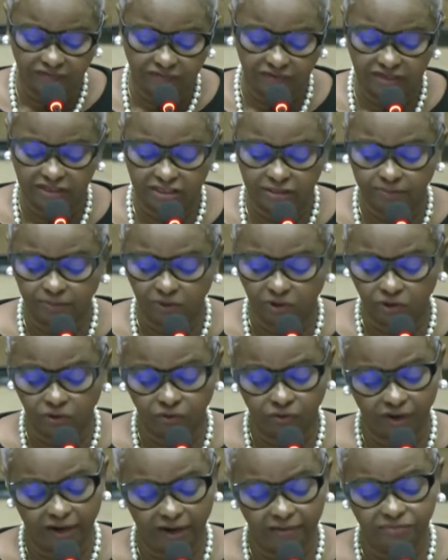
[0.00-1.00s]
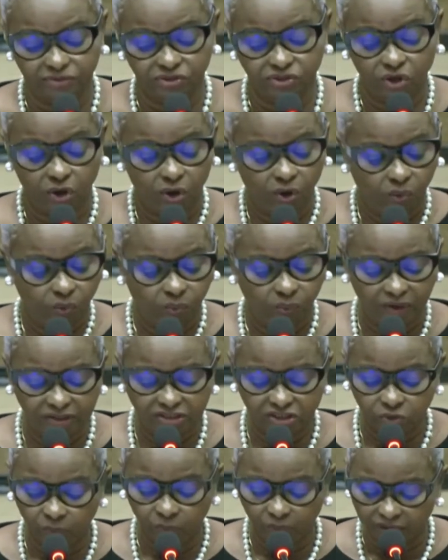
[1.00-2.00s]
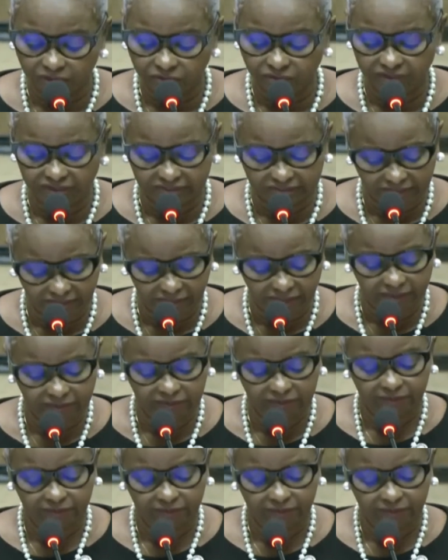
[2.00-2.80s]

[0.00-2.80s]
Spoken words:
these programs which will result